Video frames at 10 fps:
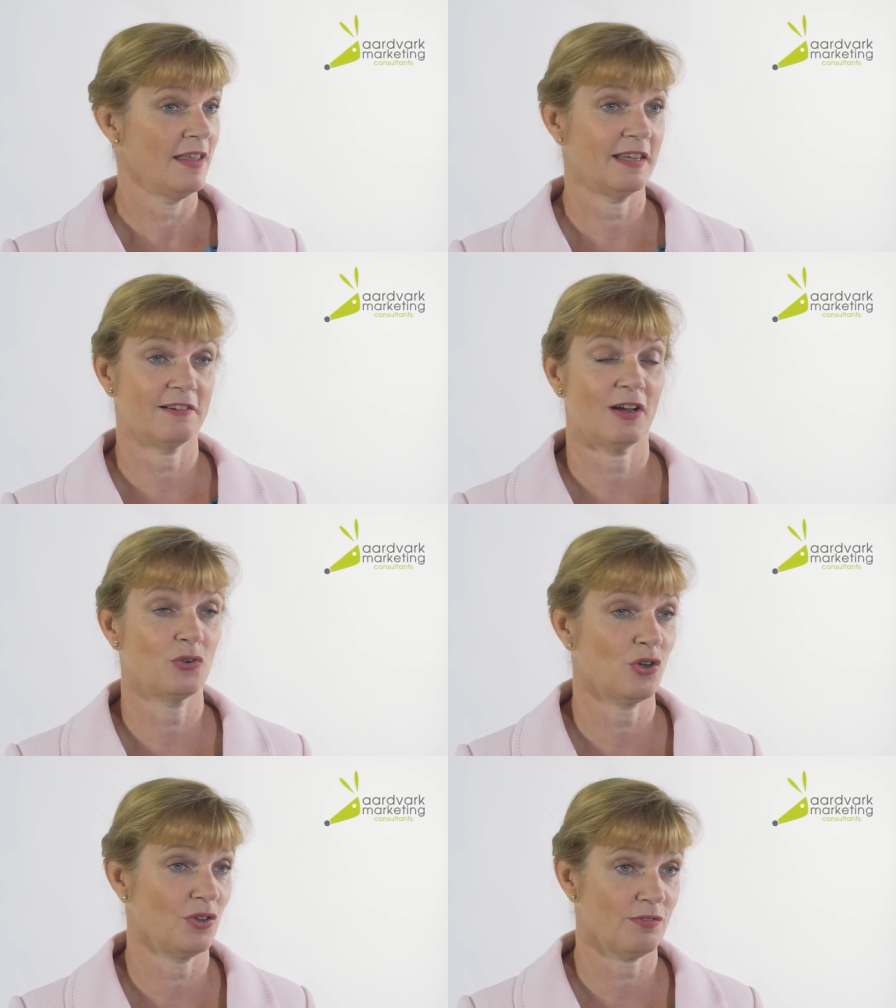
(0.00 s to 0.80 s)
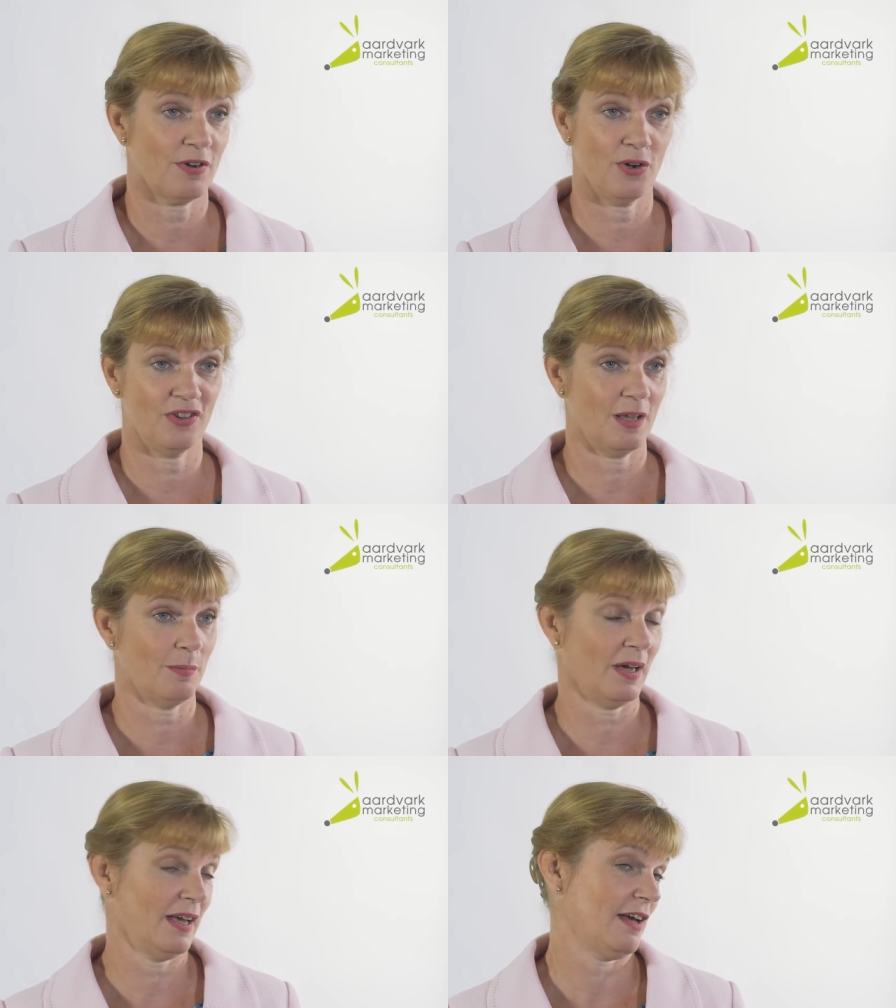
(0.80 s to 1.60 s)
they're out on the road, they
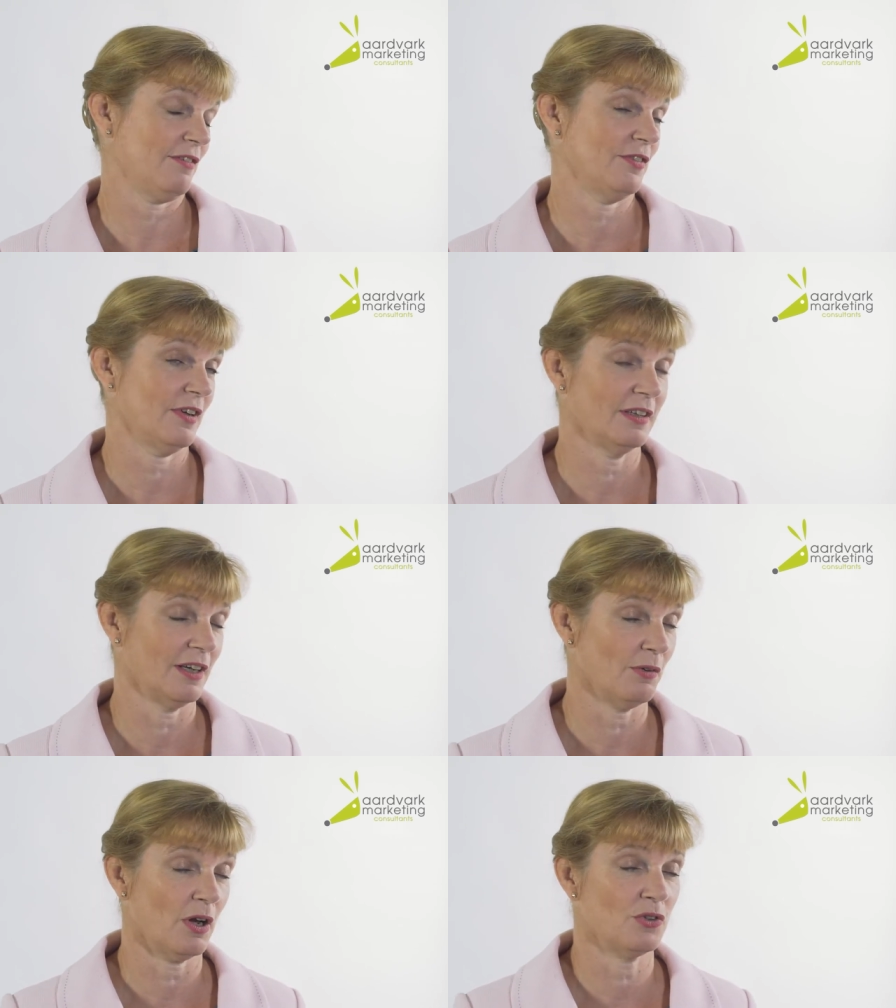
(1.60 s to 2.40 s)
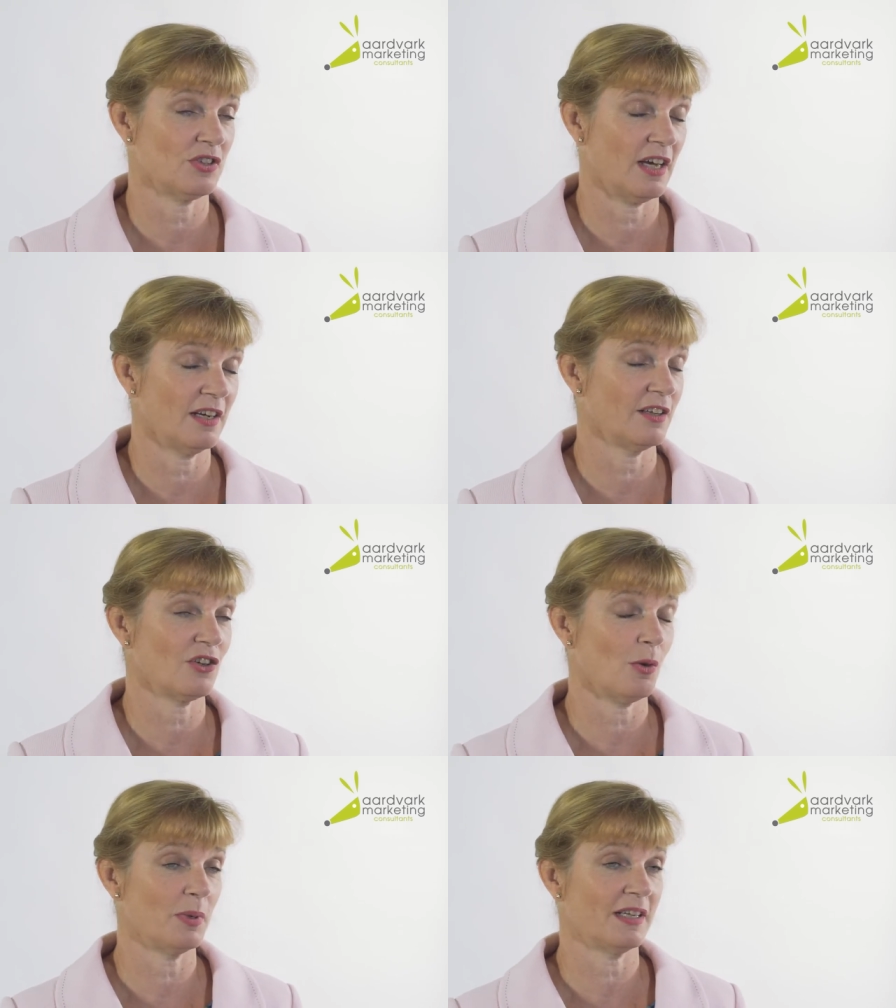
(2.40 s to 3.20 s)
might have, you know, hotel and
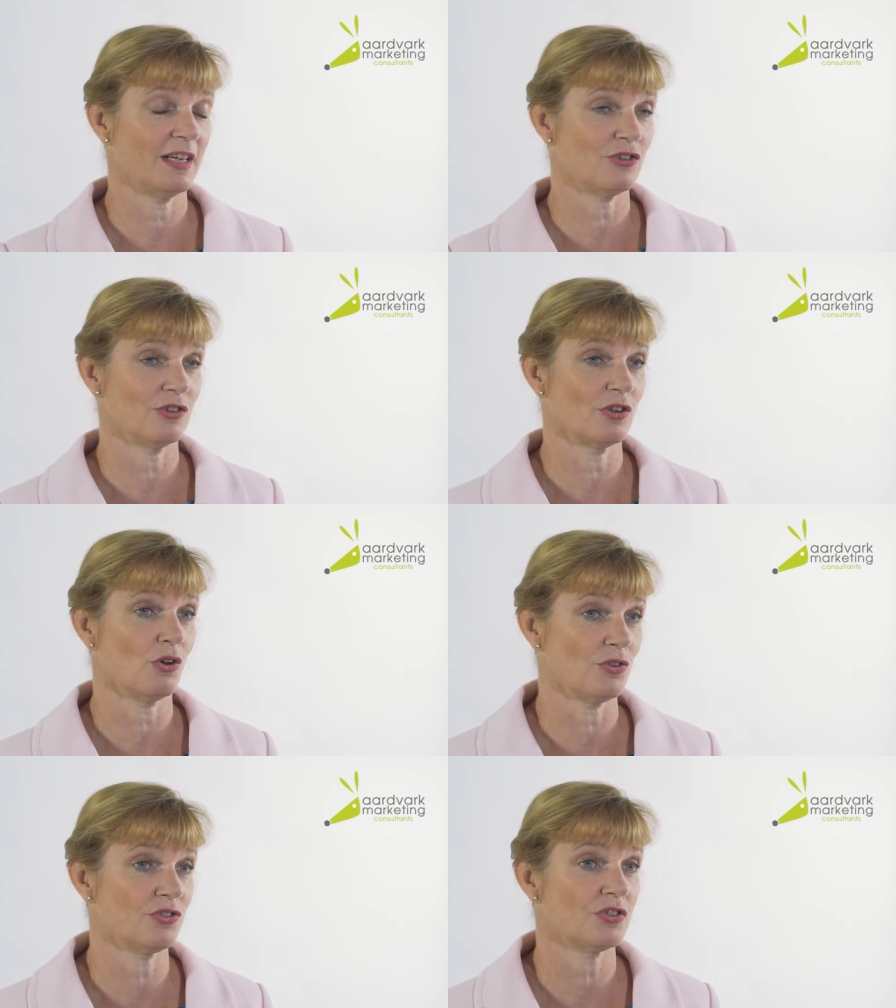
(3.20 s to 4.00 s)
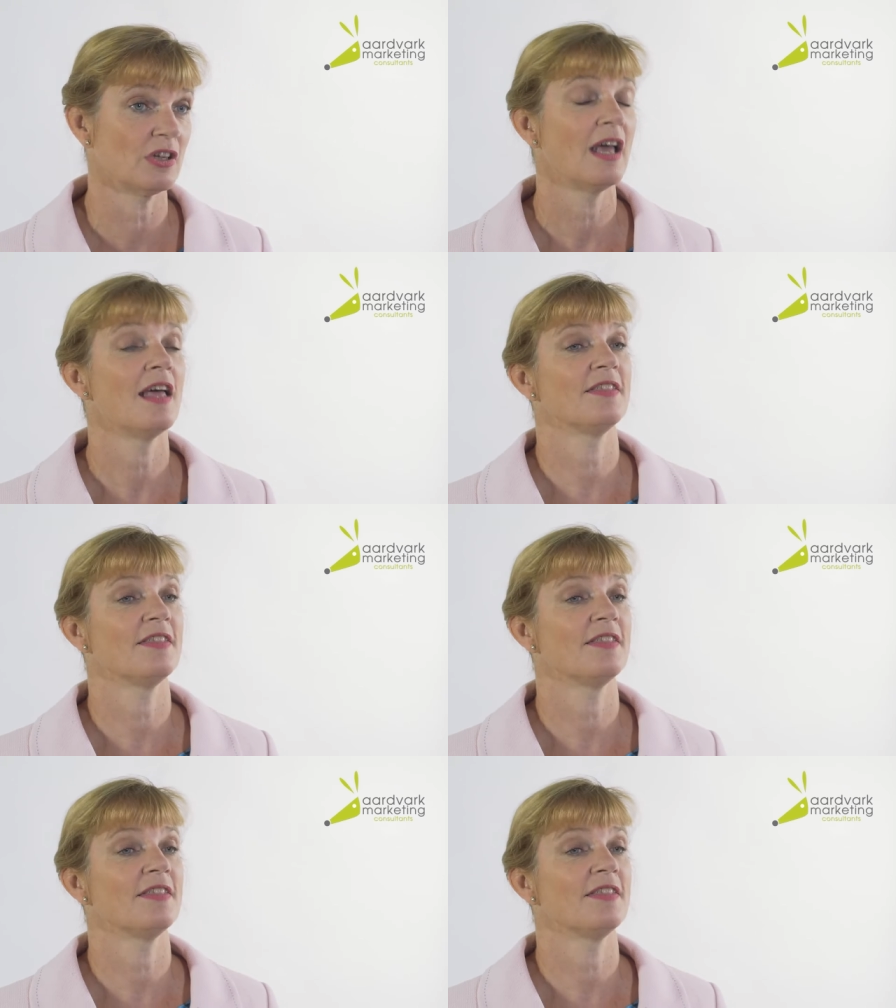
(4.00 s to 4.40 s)
accommodation costs.